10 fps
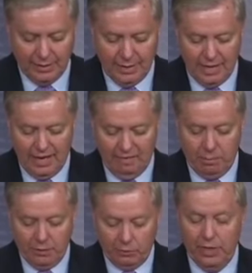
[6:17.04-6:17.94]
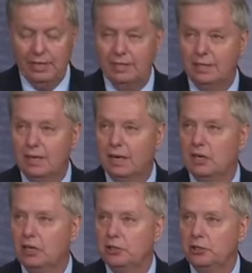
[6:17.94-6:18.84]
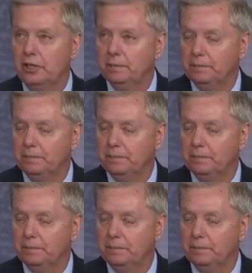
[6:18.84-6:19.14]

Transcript: have been raised in our country,